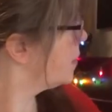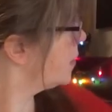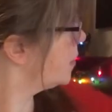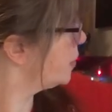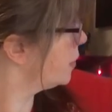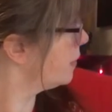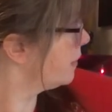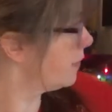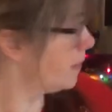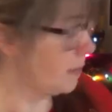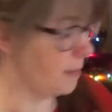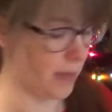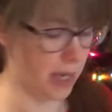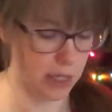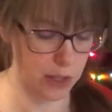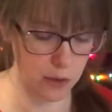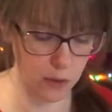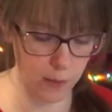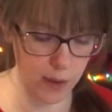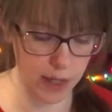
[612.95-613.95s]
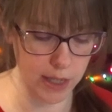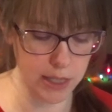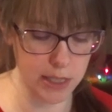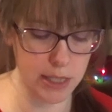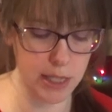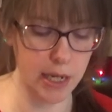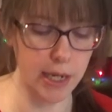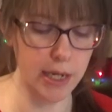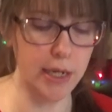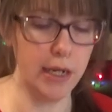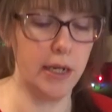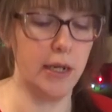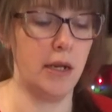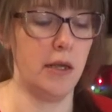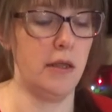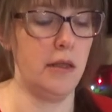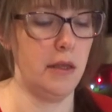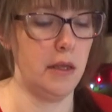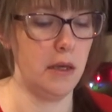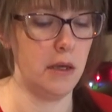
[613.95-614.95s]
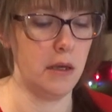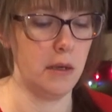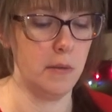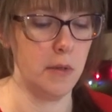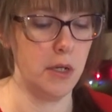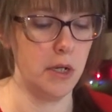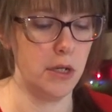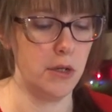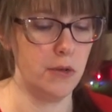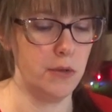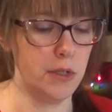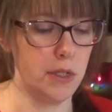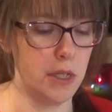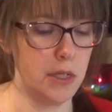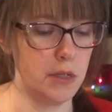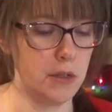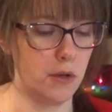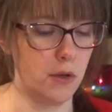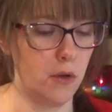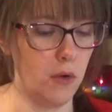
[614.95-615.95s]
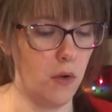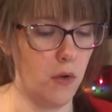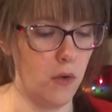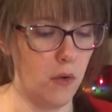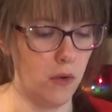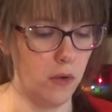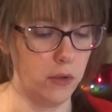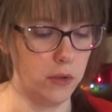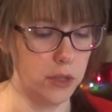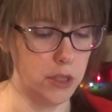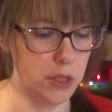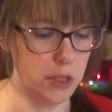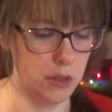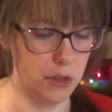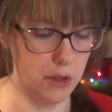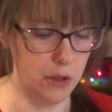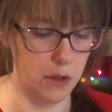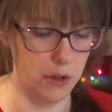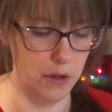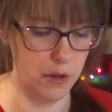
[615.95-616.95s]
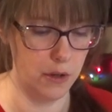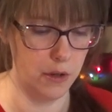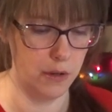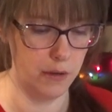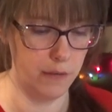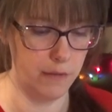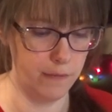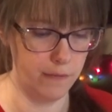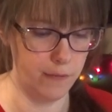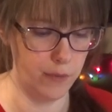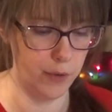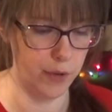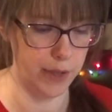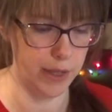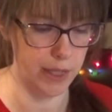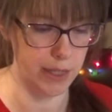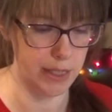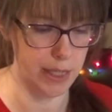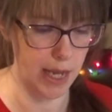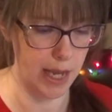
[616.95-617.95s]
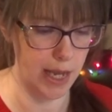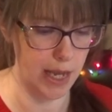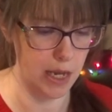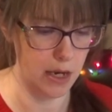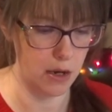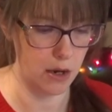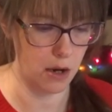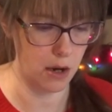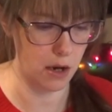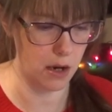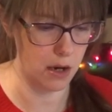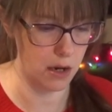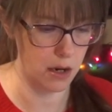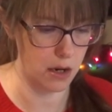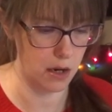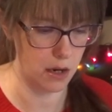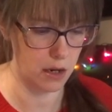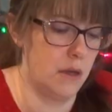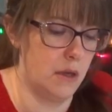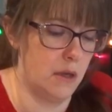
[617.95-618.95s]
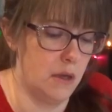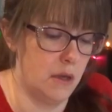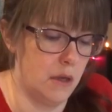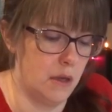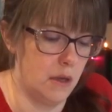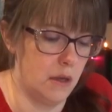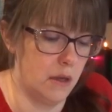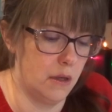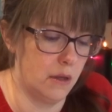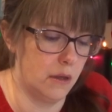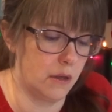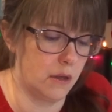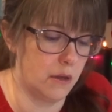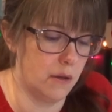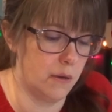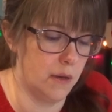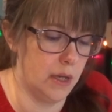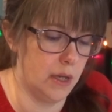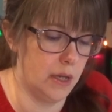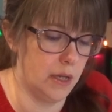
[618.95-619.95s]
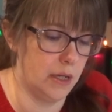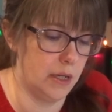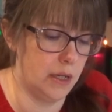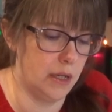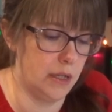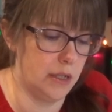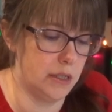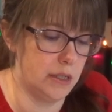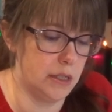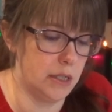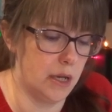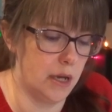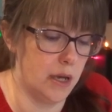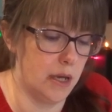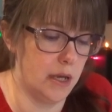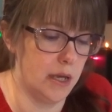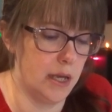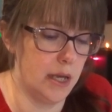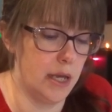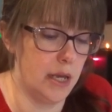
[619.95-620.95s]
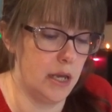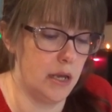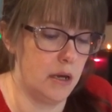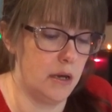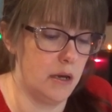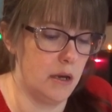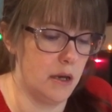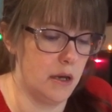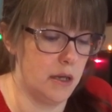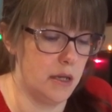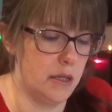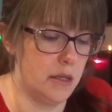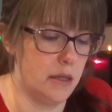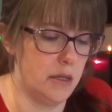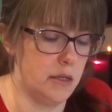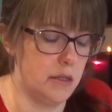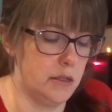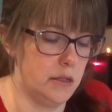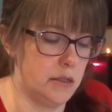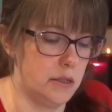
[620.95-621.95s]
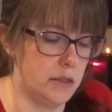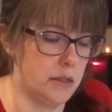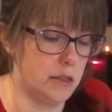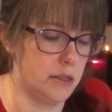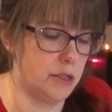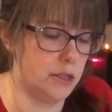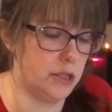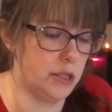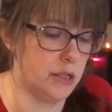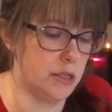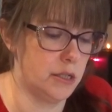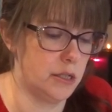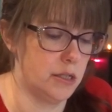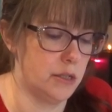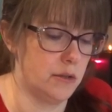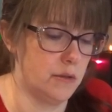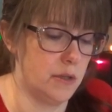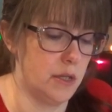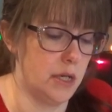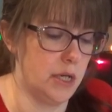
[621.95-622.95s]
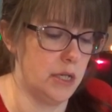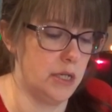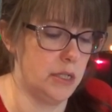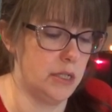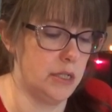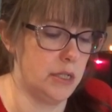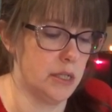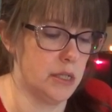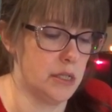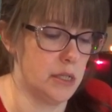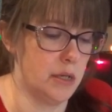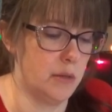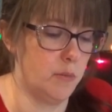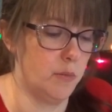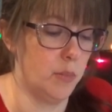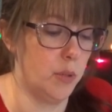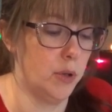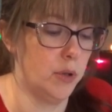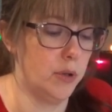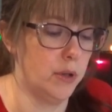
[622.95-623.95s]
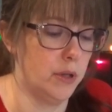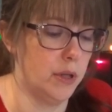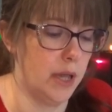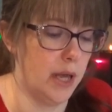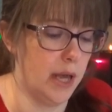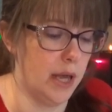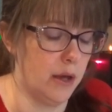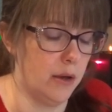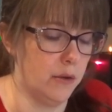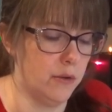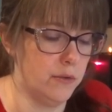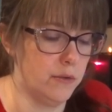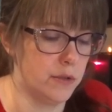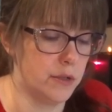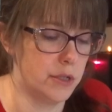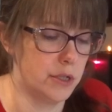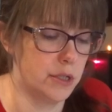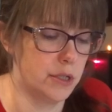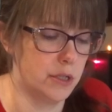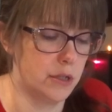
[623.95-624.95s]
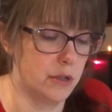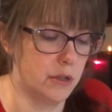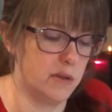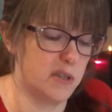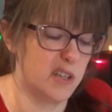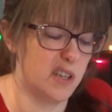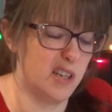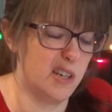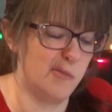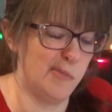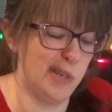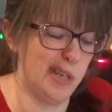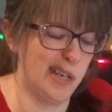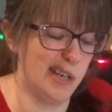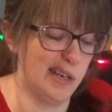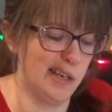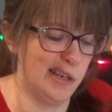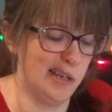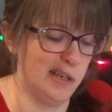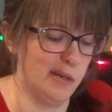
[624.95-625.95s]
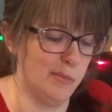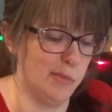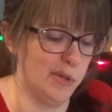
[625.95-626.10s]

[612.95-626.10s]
which are from my Noel sign, and I think I'm going to use this gold for this hanger. Go ahead and tie a knot in this just so that it doesn't pull out. It's going to be kind of